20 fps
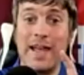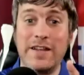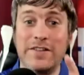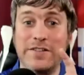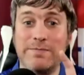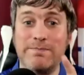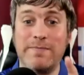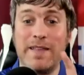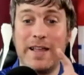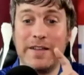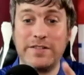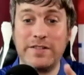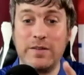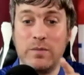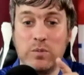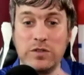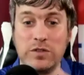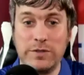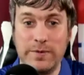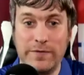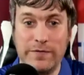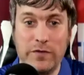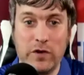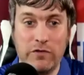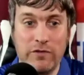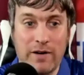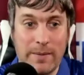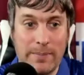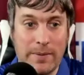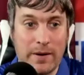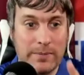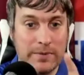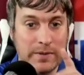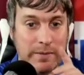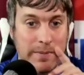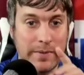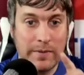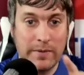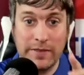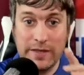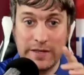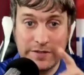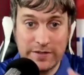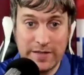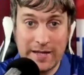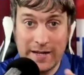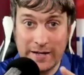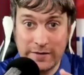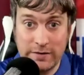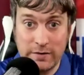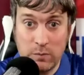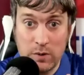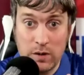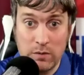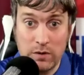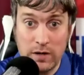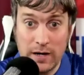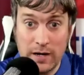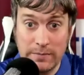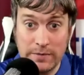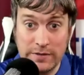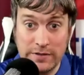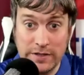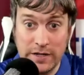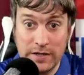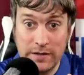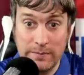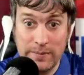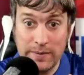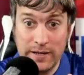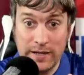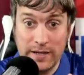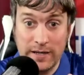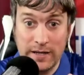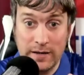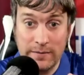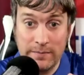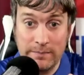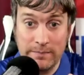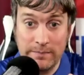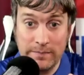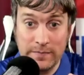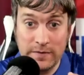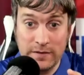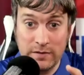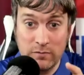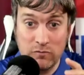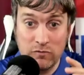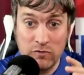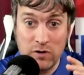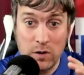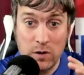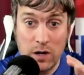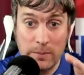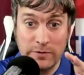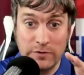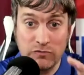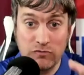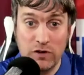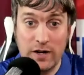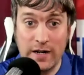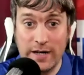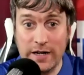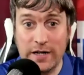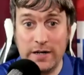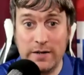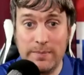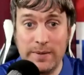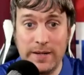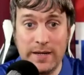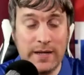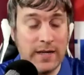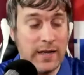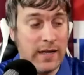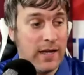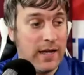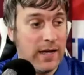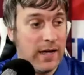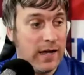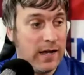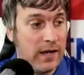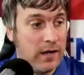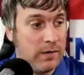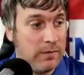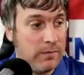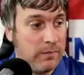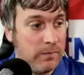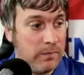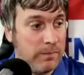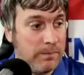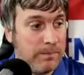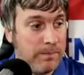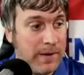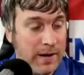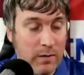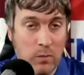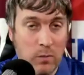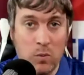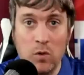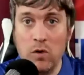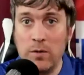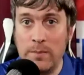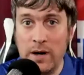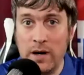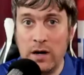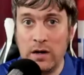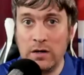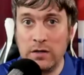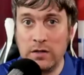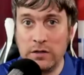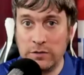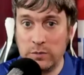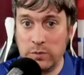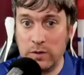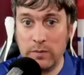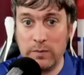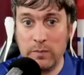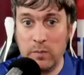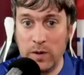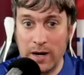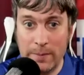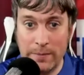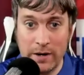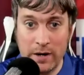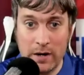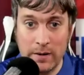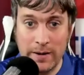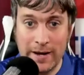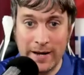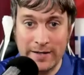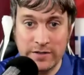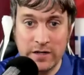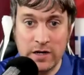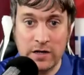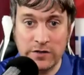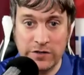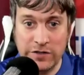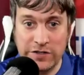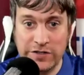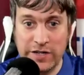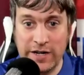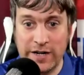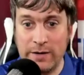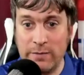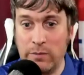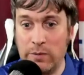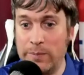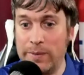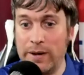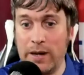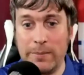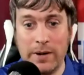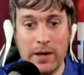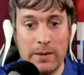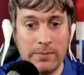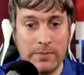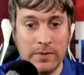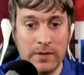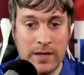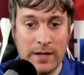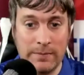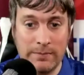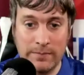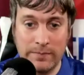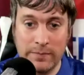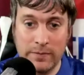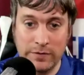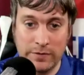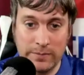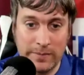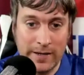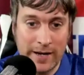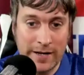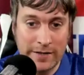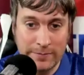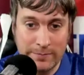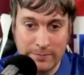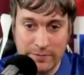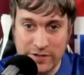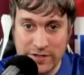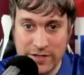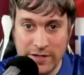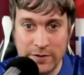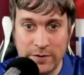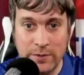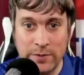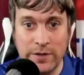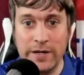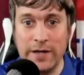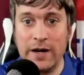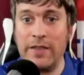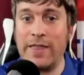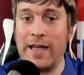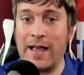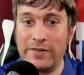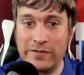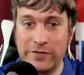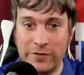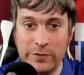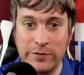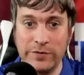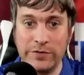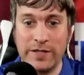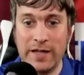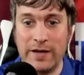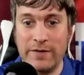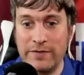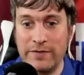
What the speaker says: the, just before we wrap up on the video, the World Cup is going to be World Cup is really going to be a better watermark, because we're coming up against Argentina, we'll be coming up possibly against Brazil, that sort of stuff. It's